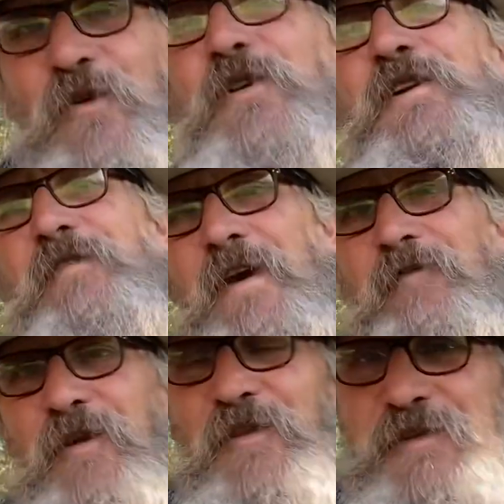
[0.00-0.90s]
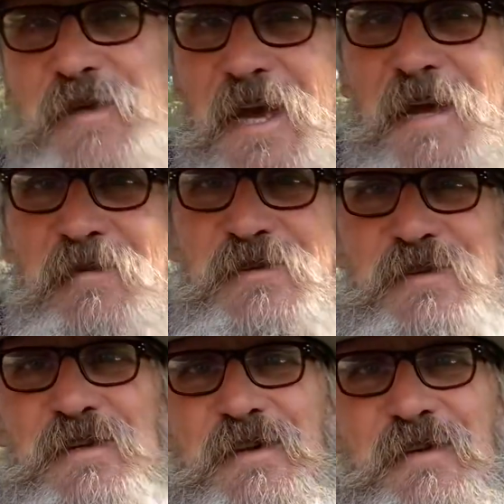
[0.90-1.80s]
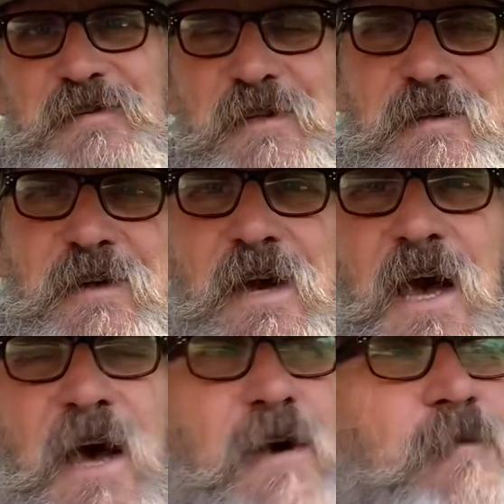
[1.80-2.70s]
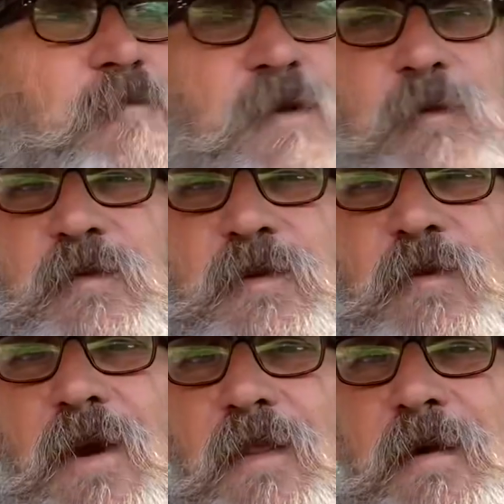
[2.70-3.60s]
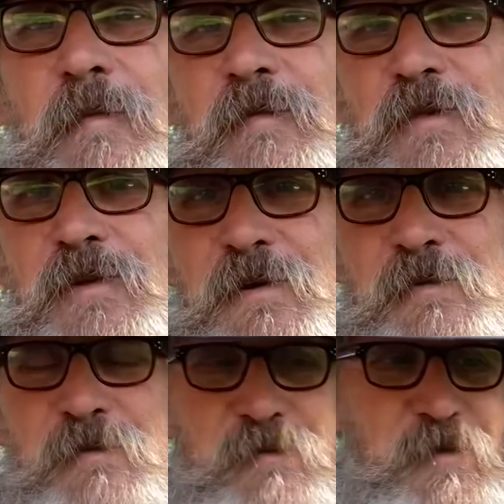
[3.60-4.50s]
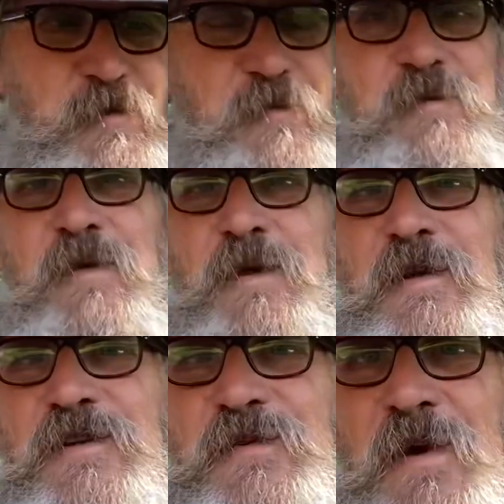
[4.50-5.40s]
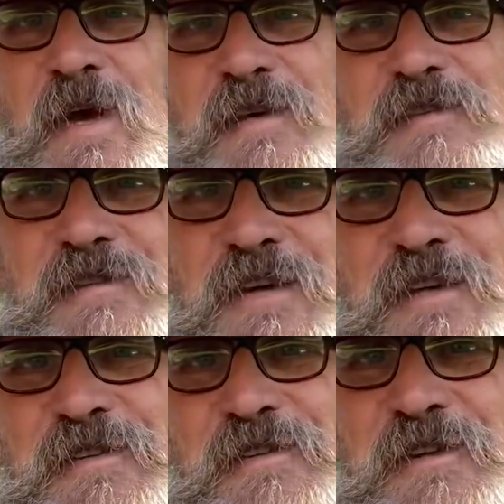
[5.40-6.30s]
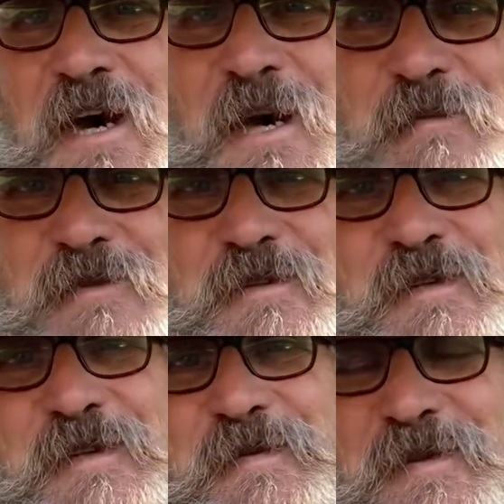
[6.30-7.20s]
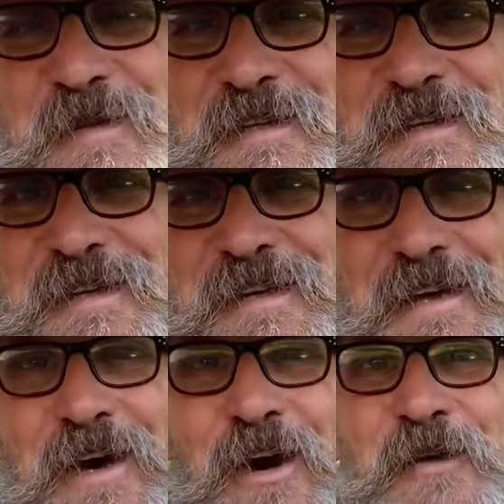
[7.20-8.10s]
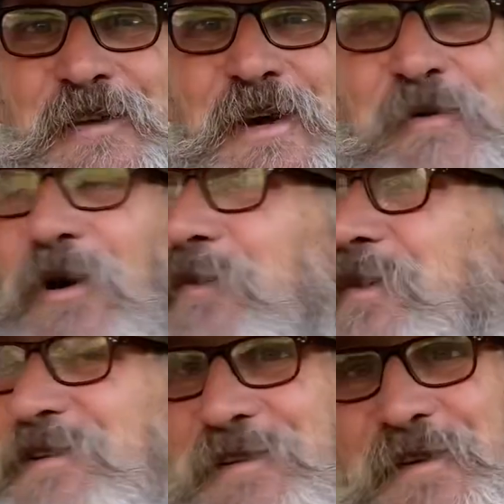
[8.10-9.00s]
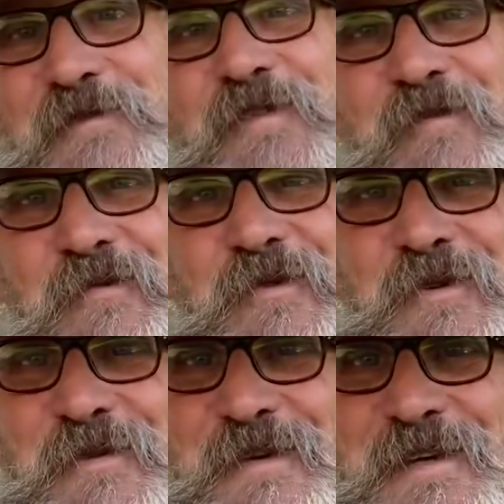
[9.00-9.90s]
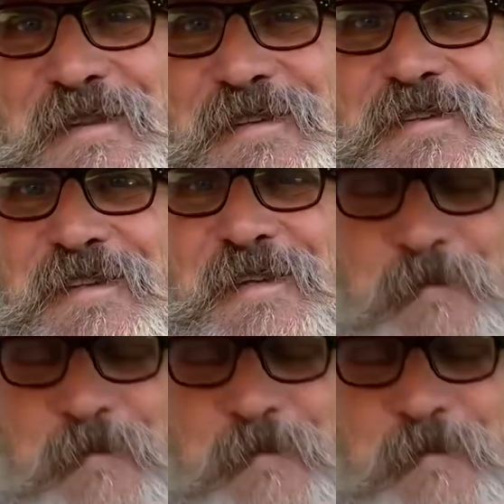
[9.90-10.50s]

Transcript: I'd ever have one of these campers either. I said, nah, don't need one of them, you know. We got swags and tents and tarps and things, but I tell you what, the best thing I've ever bought, I reckon, this thing.